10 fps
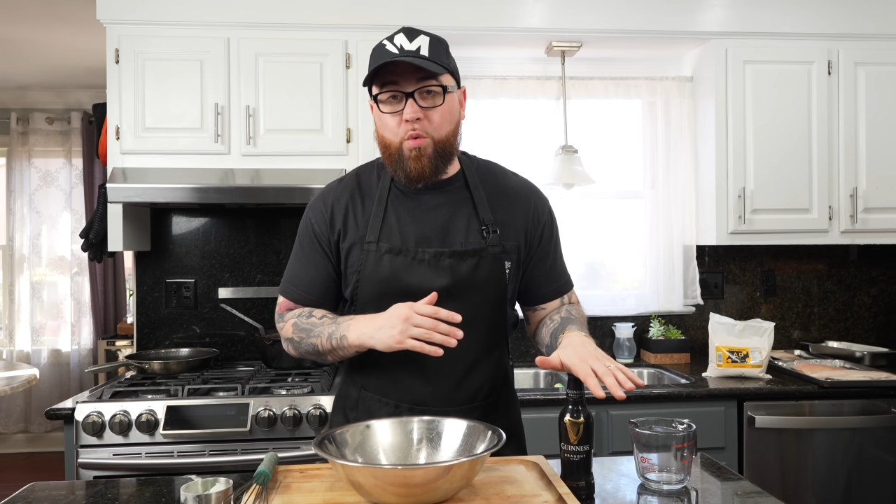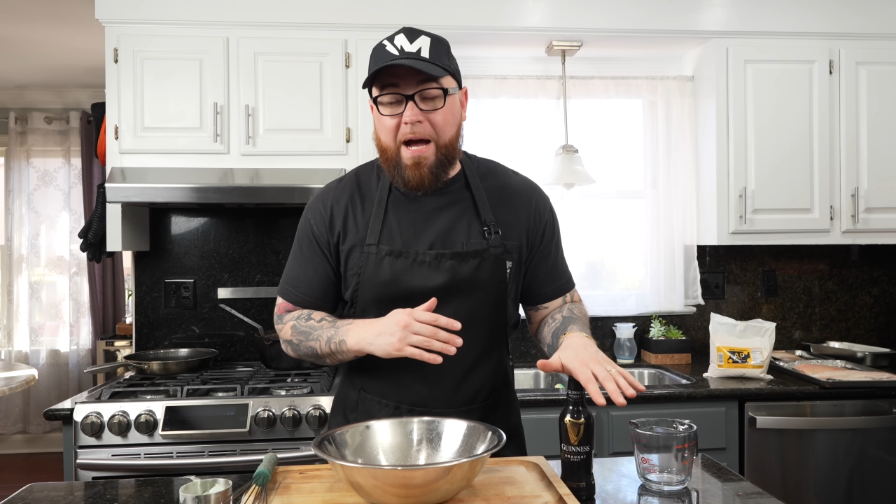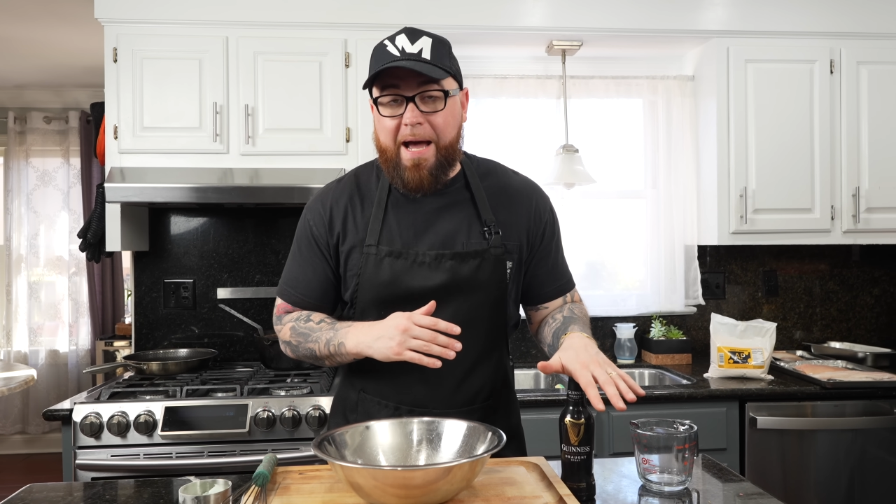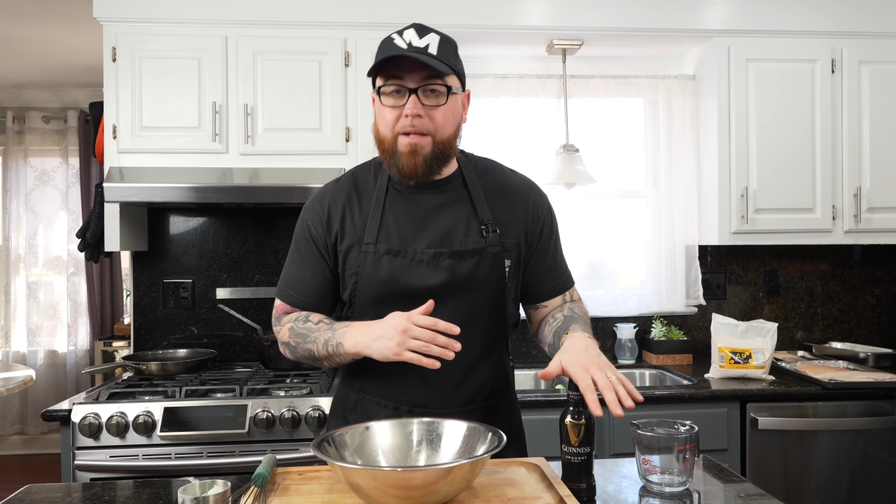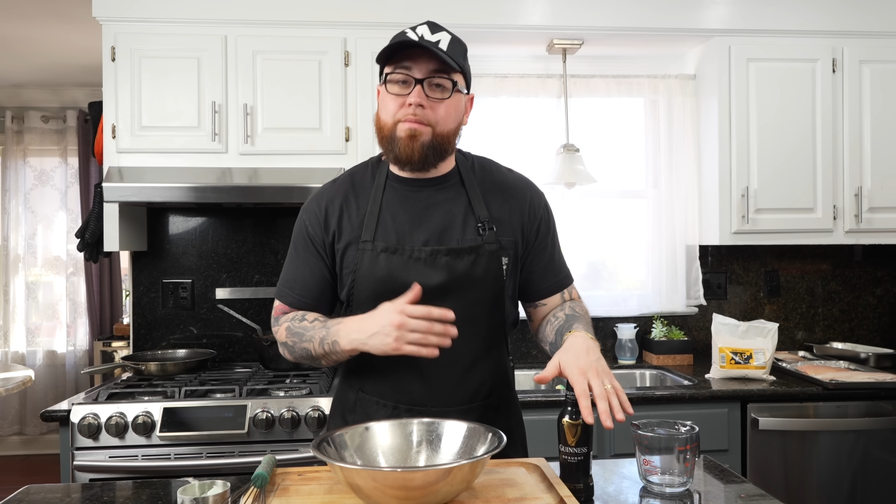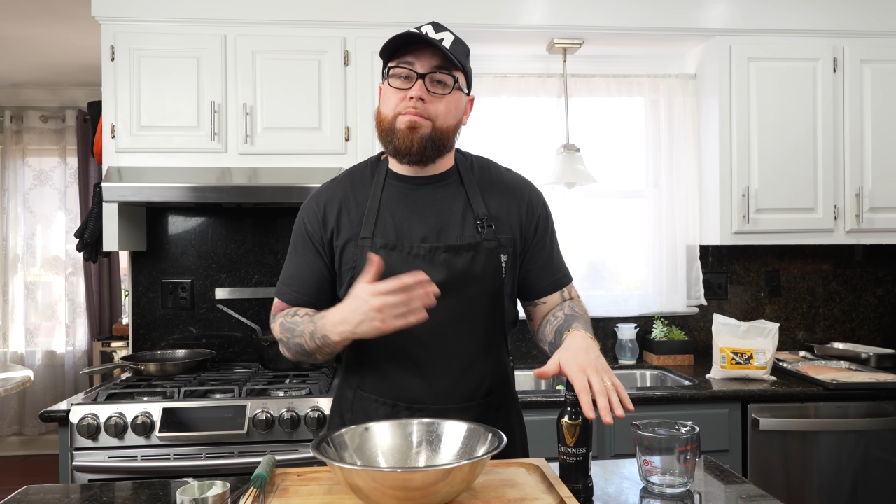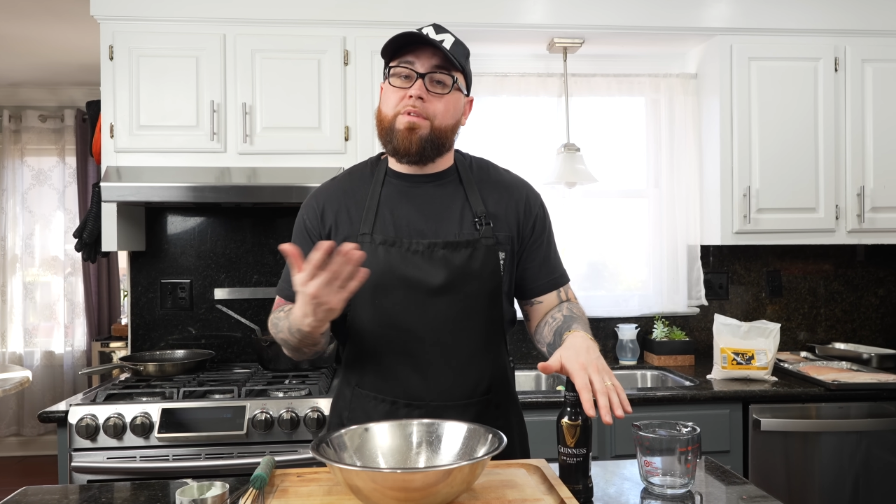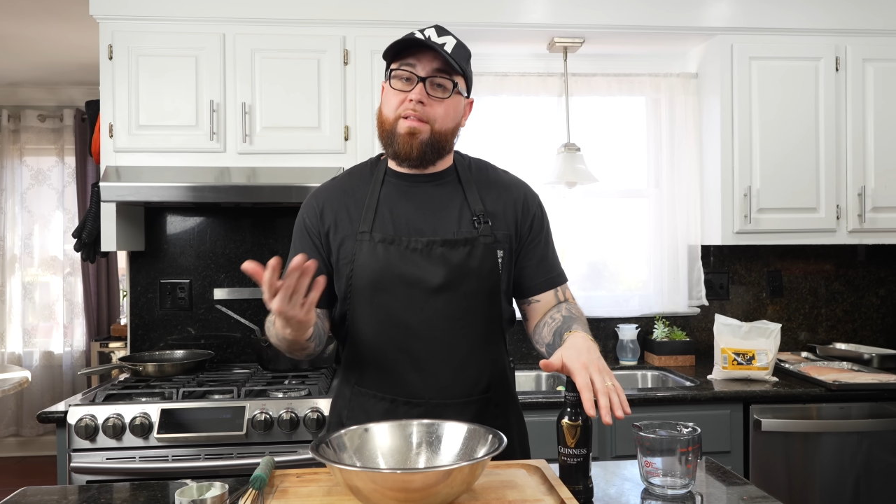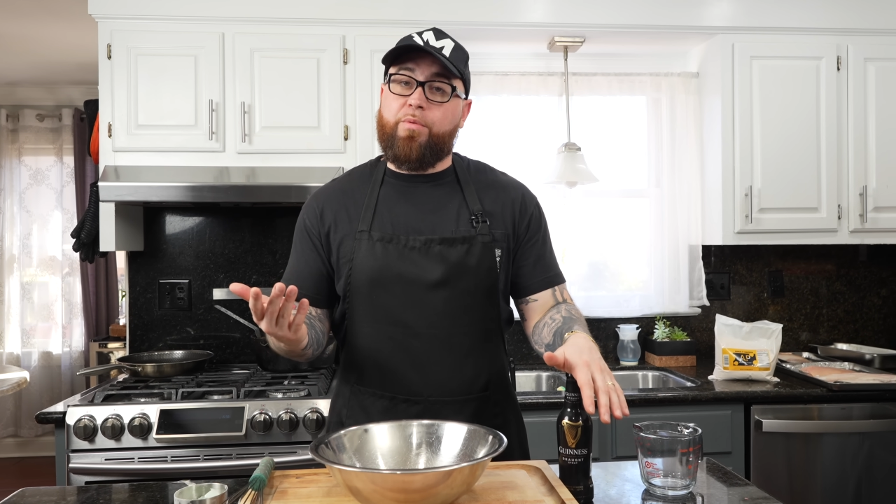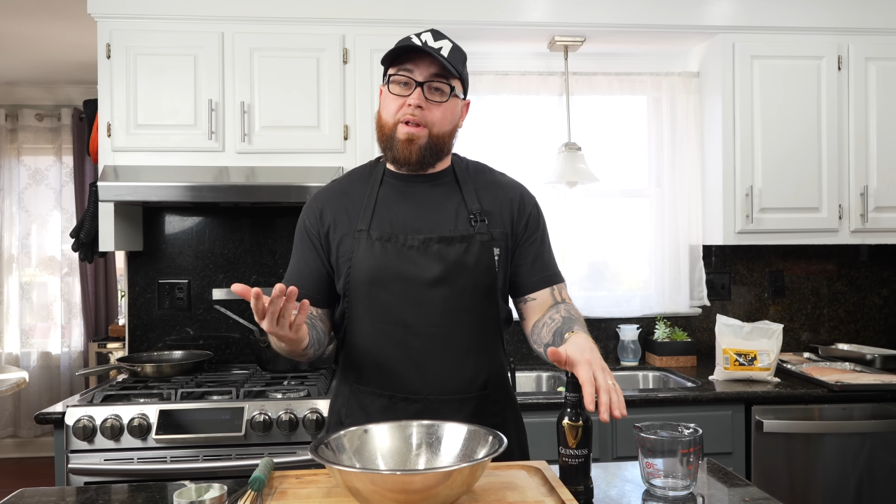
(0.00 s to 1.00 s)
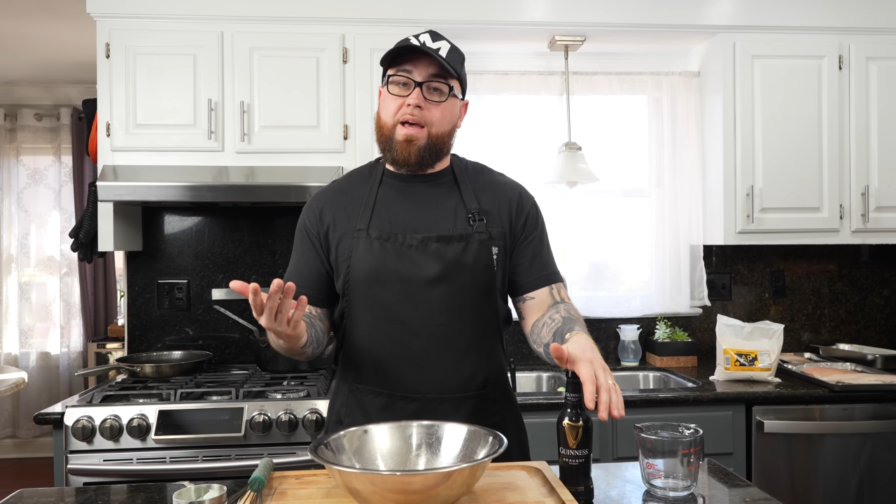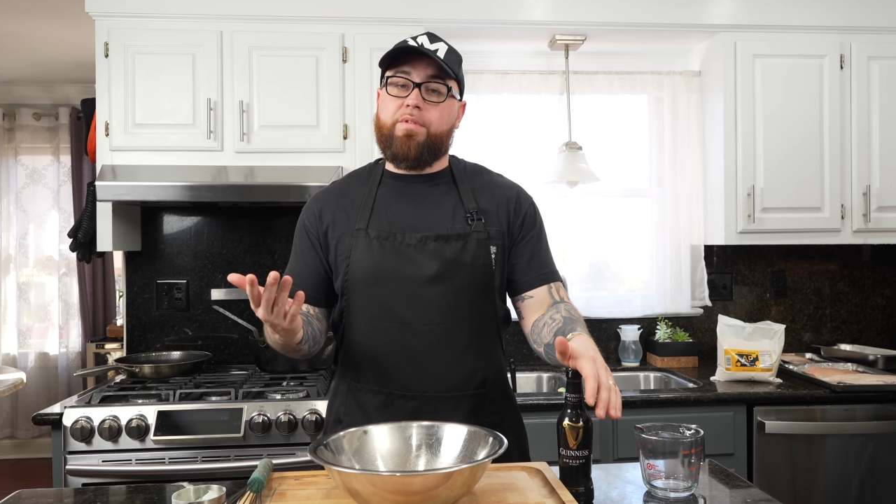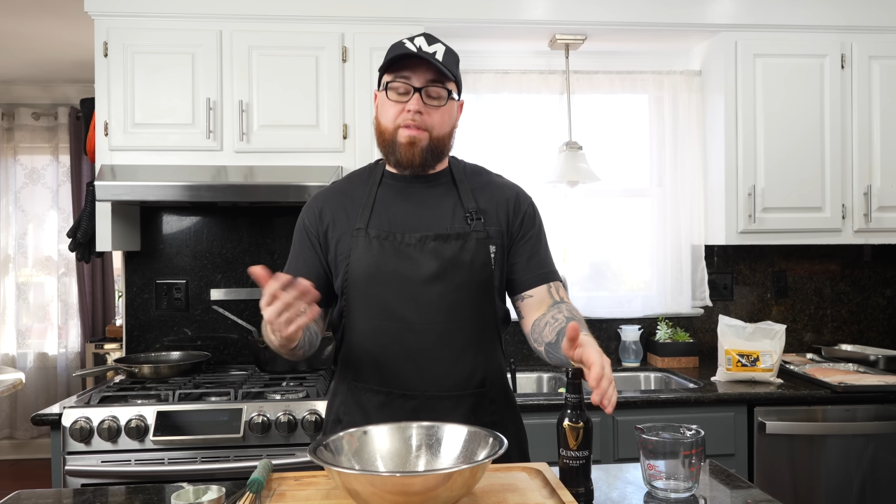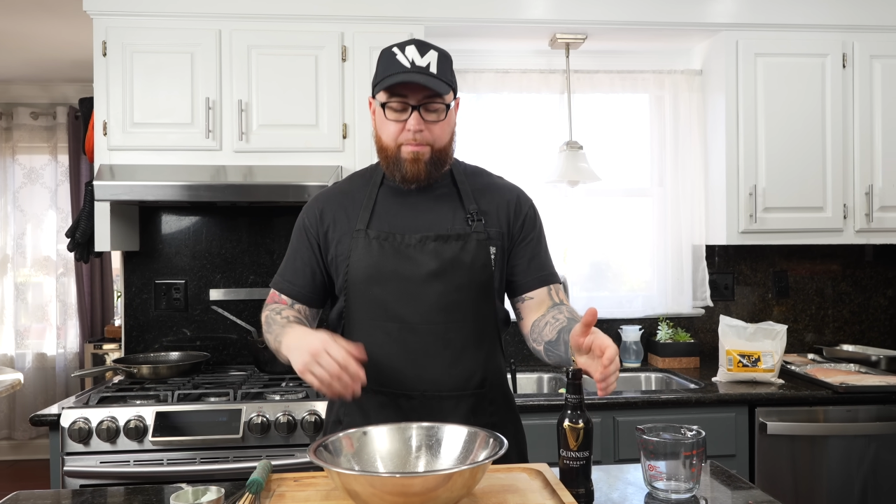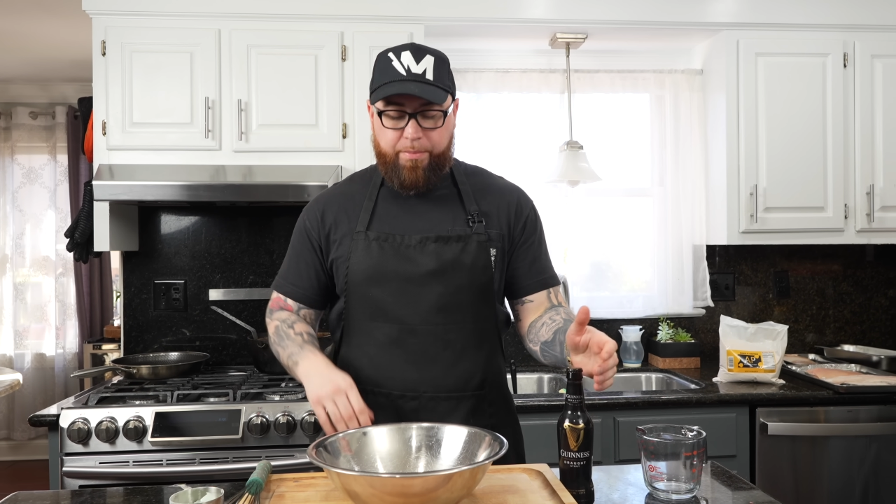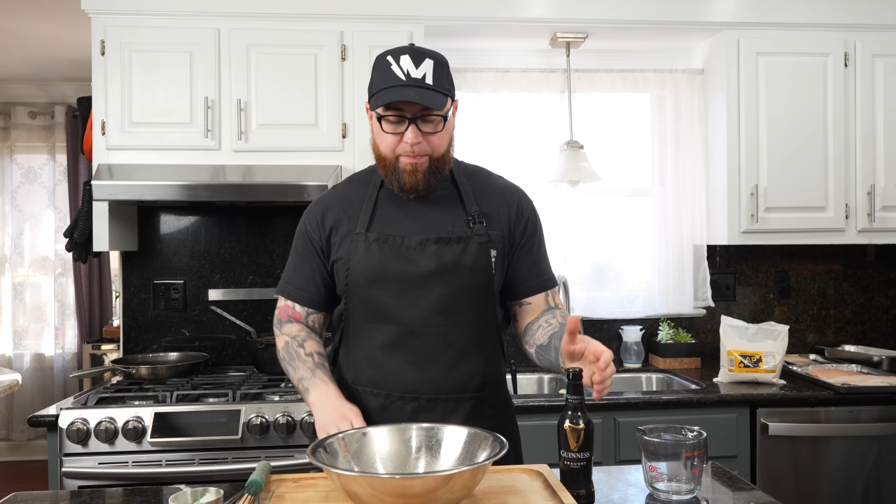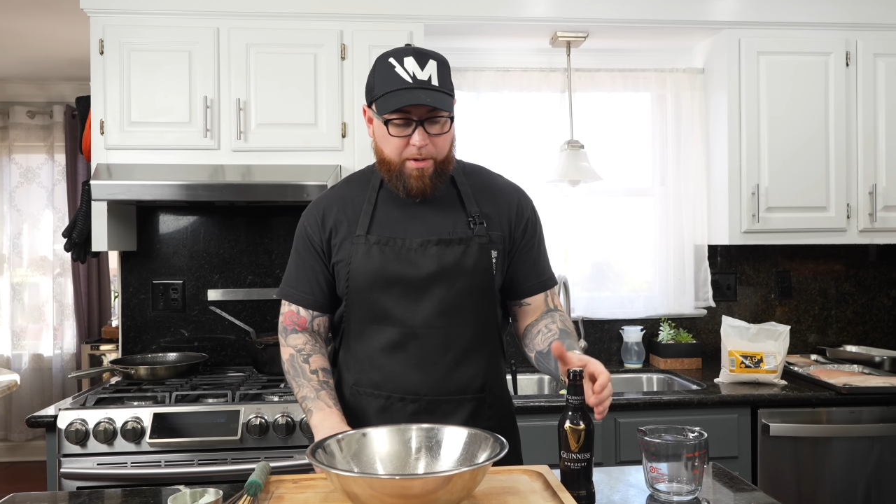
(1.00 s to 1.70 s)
hot, because I want to have a sip.